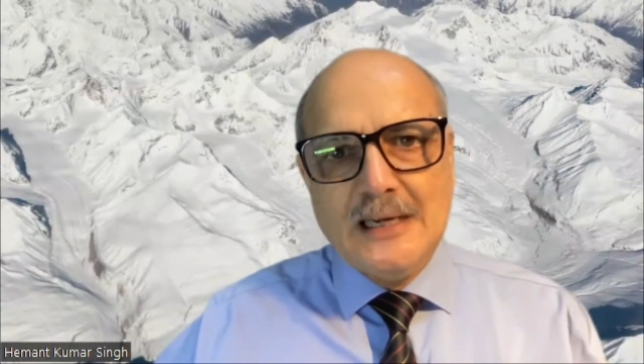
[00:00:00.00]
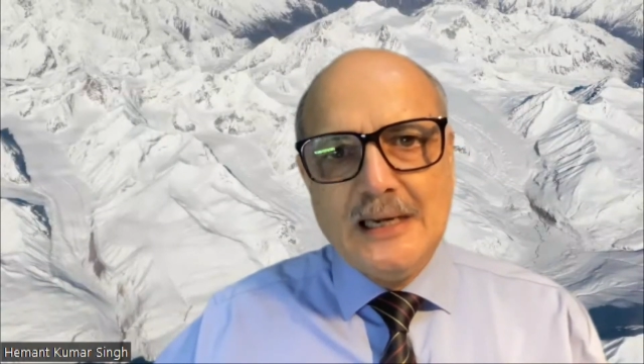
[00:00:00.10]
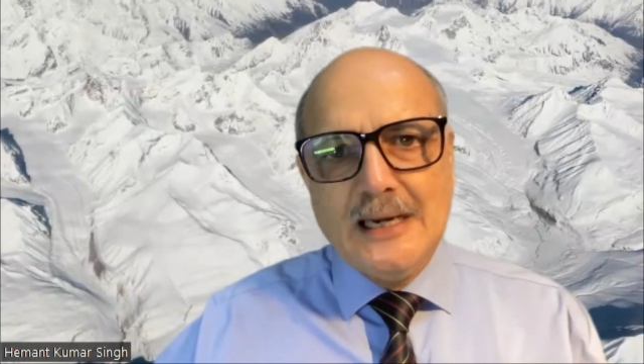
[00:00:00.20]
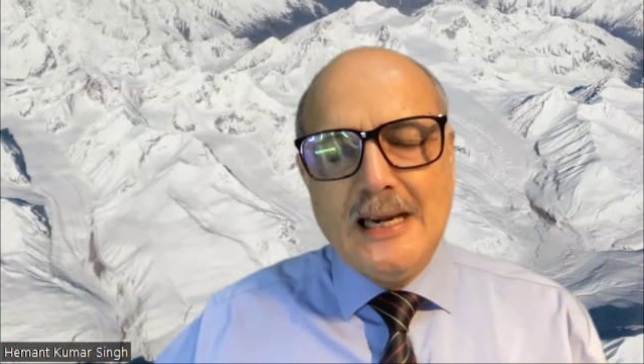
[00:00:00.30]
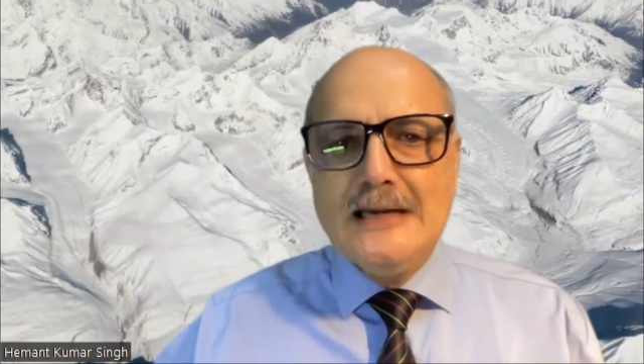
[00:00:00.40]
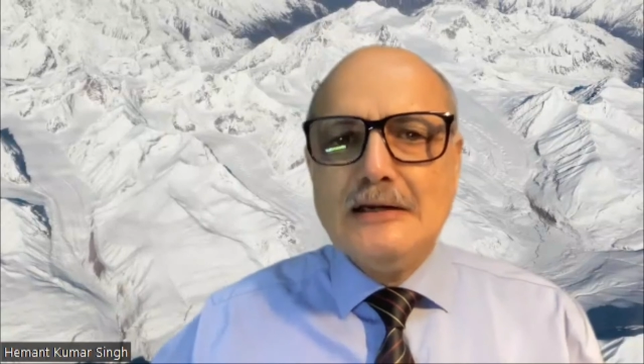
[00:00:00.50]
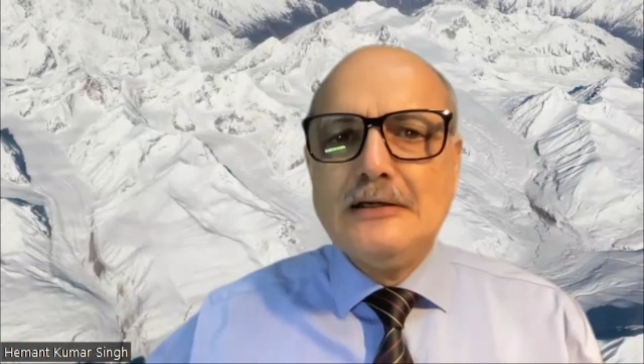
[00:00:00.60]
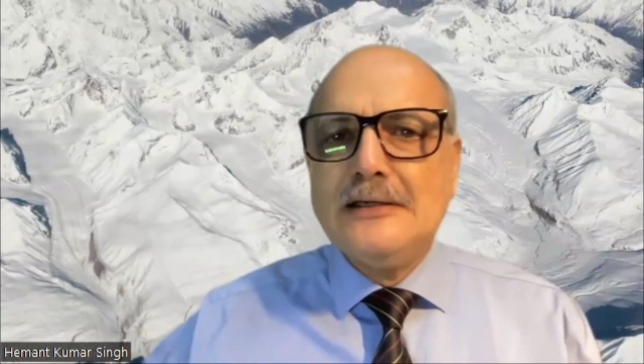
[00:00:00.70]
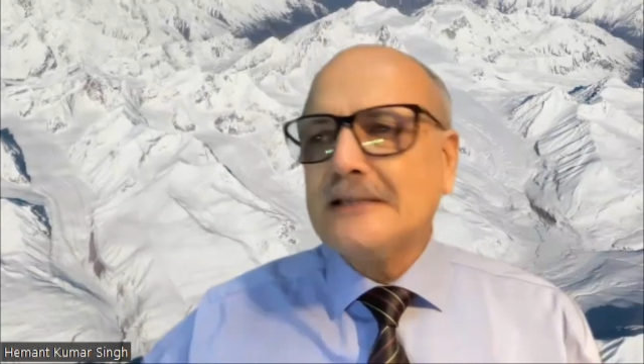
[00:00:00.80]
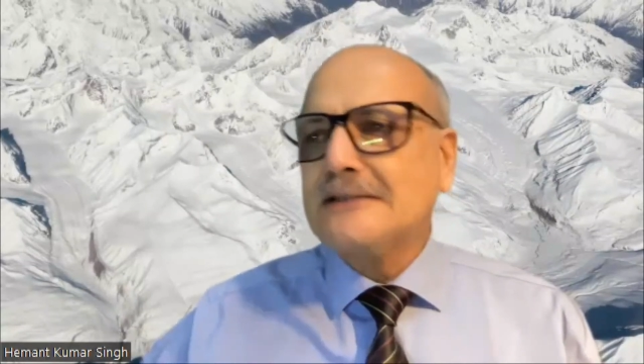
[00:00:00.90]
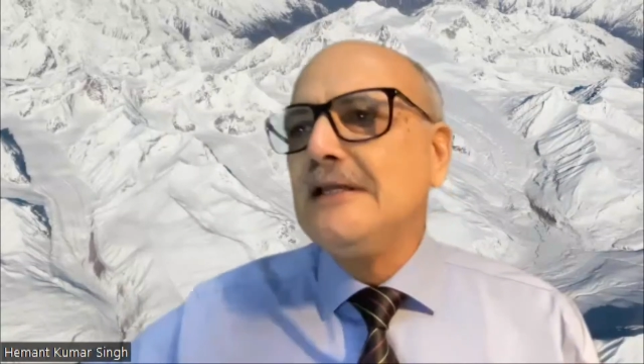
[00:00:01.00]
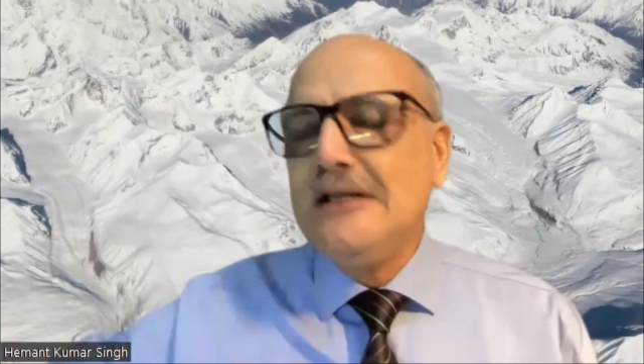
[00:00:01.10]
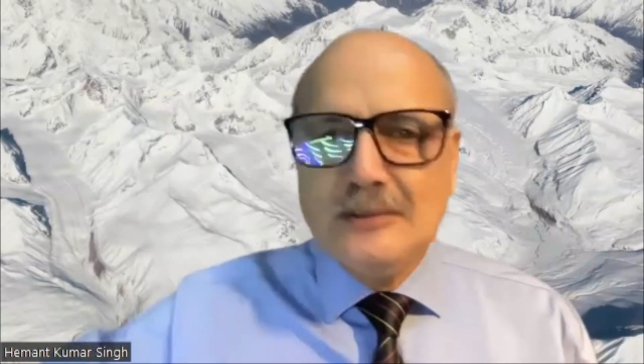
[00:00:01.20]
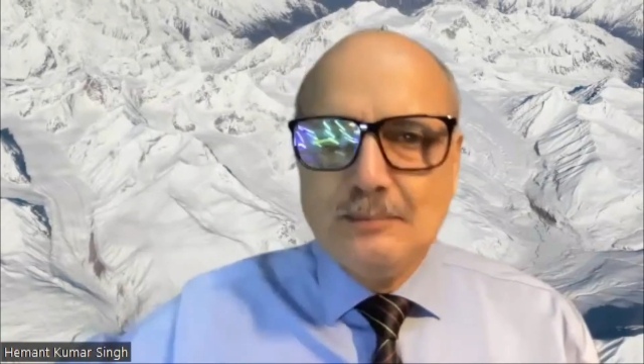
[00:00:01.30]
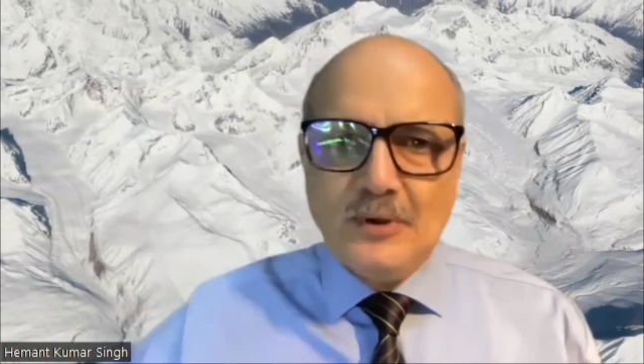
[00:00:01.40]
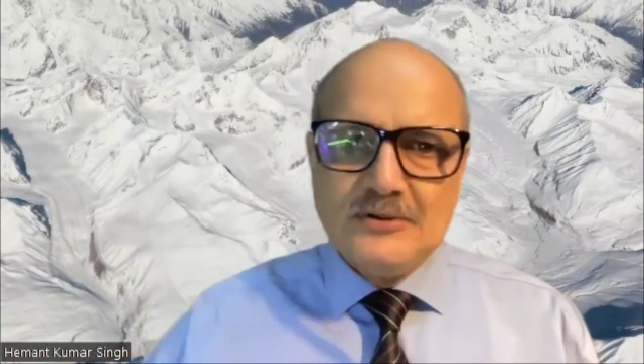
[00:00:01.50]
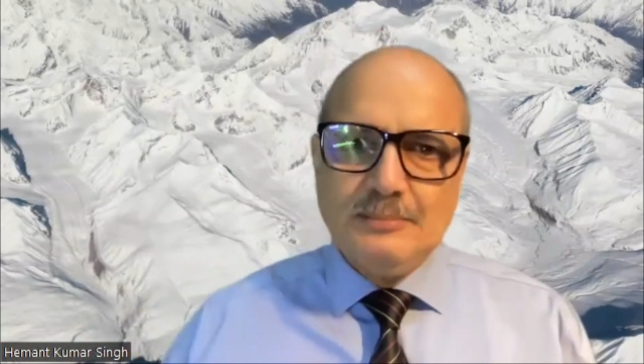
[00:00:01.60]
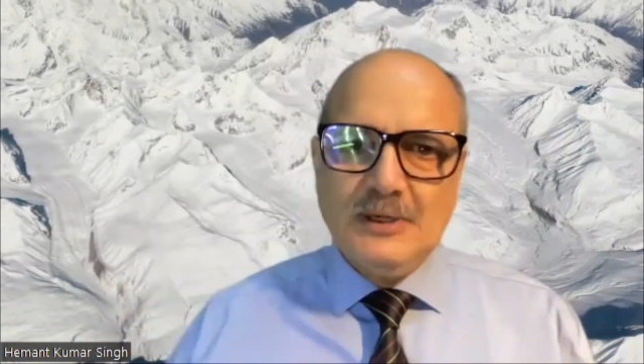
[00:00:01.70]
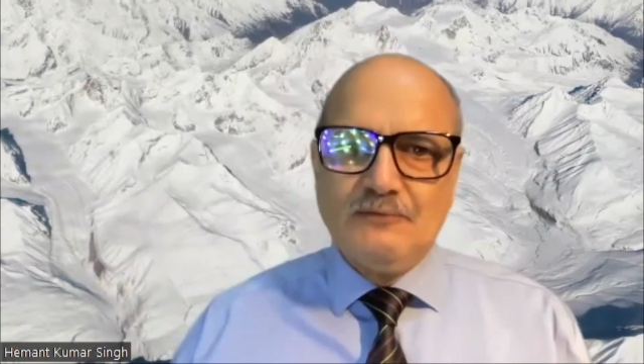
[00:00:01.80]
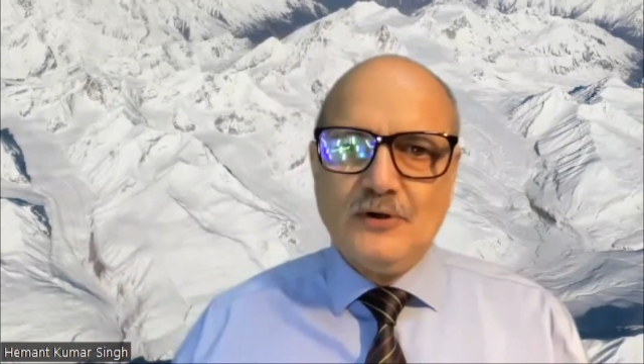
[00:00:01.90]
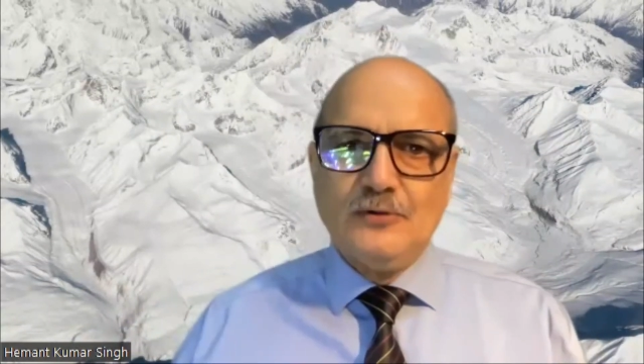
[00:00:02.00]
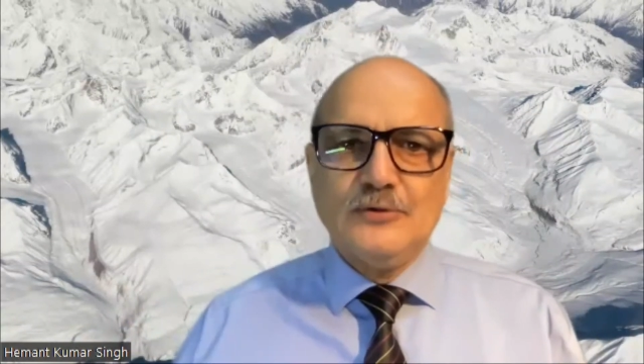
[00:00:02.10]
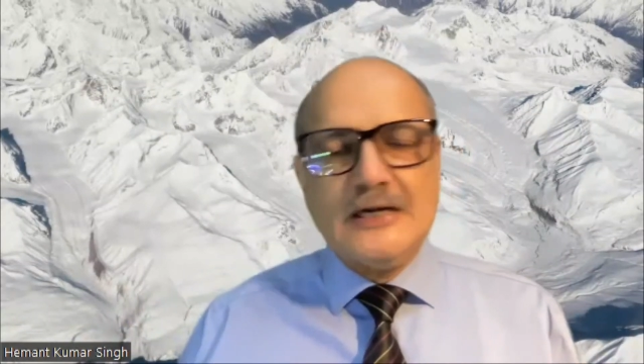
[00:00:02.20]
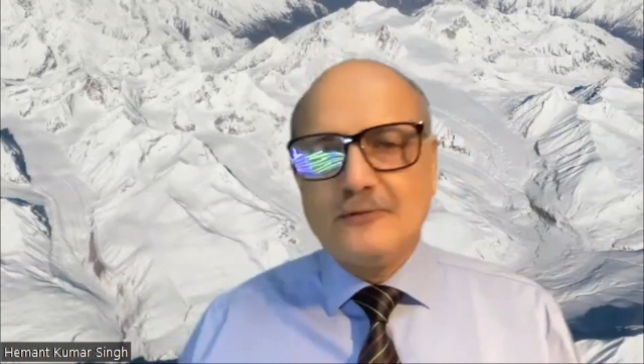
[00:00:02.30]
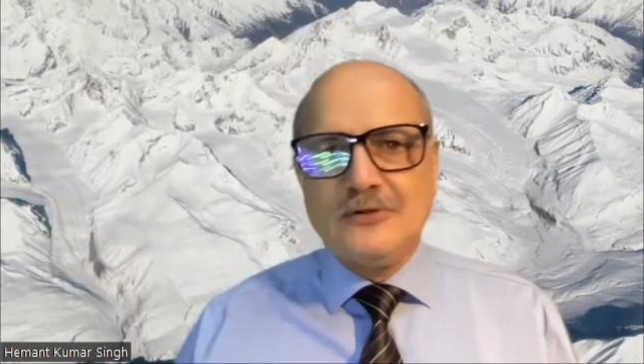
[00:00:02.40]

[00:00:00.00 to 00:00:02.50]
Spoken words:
And nothing is impossible for you.